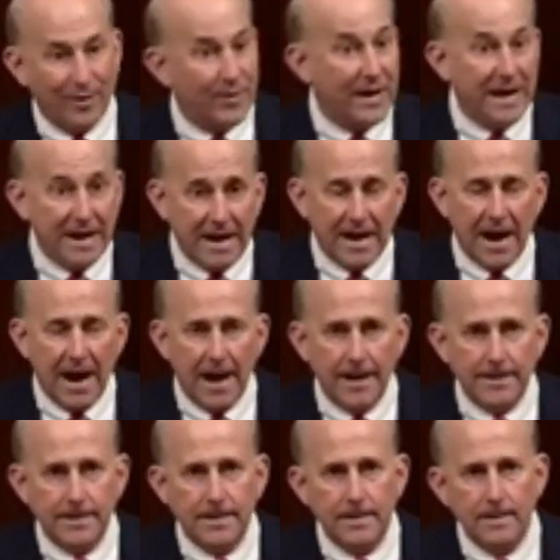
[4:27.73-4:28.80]
So
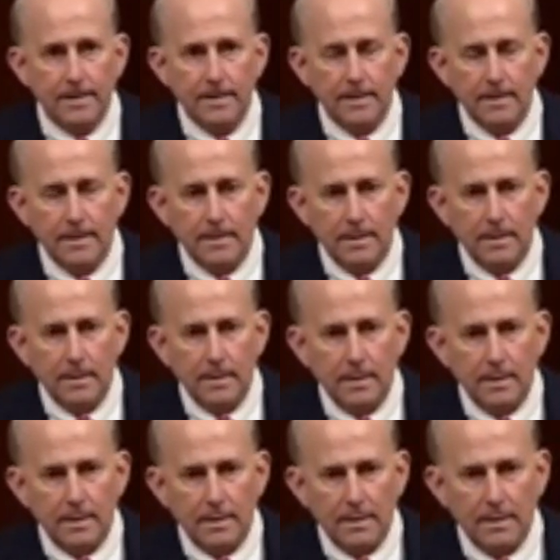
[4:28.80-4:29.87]
actually, when you
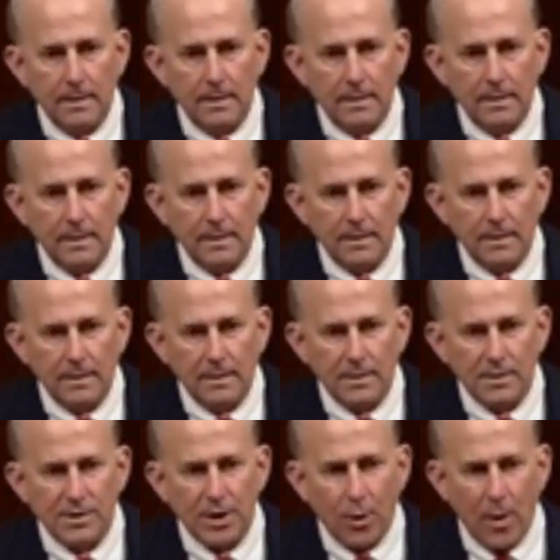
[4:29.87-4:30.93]
start analyzing
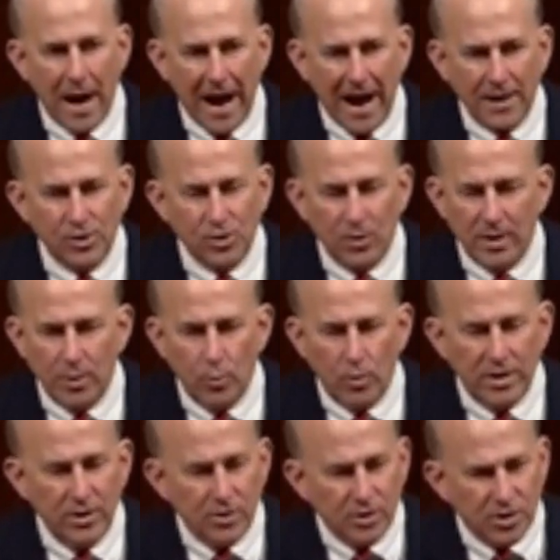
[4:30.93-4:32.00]

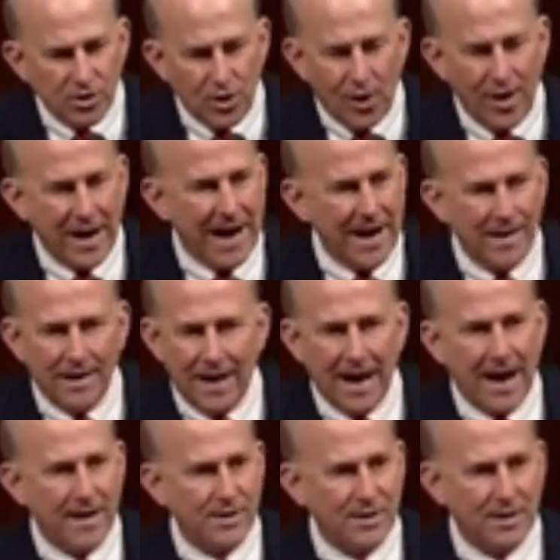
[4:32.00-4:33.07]
all of the
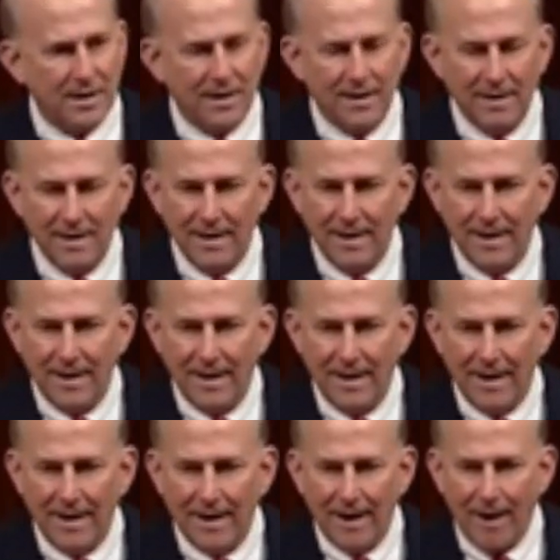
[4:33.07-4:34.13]
ways that the
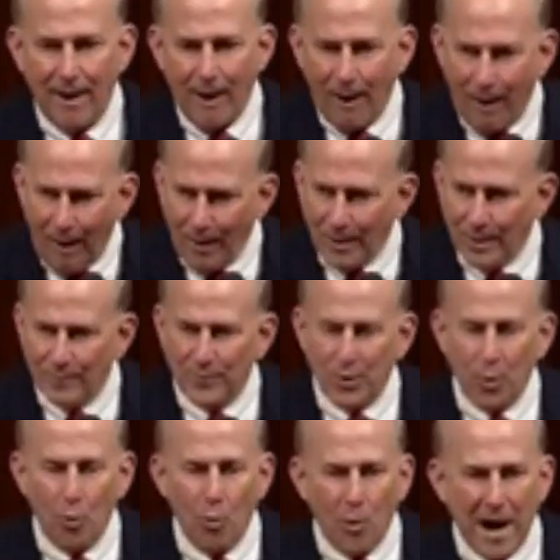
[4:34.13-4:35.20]
system broke
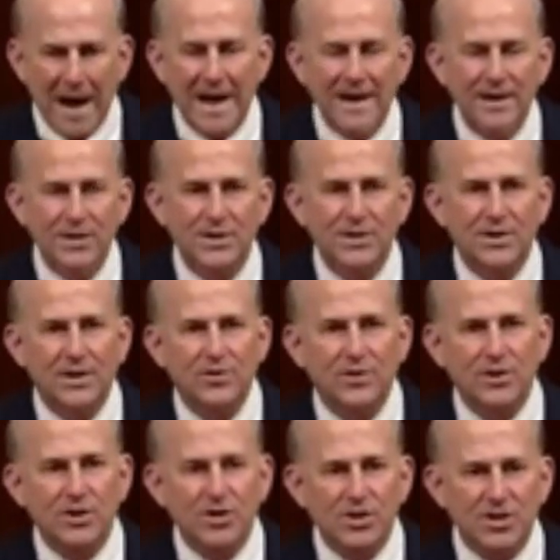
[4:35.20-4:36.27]
down and didn't
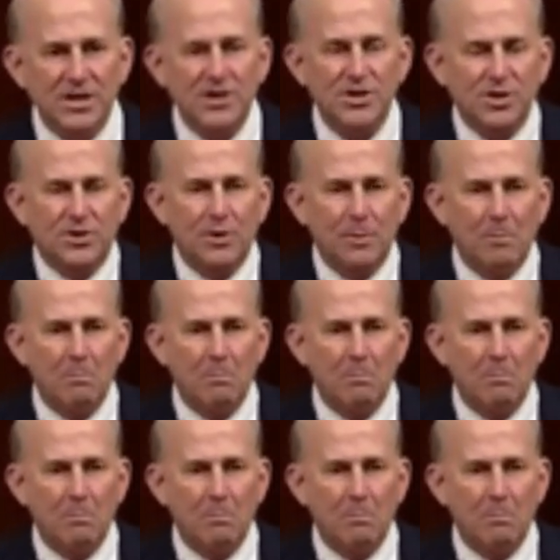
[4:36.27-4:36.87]
work,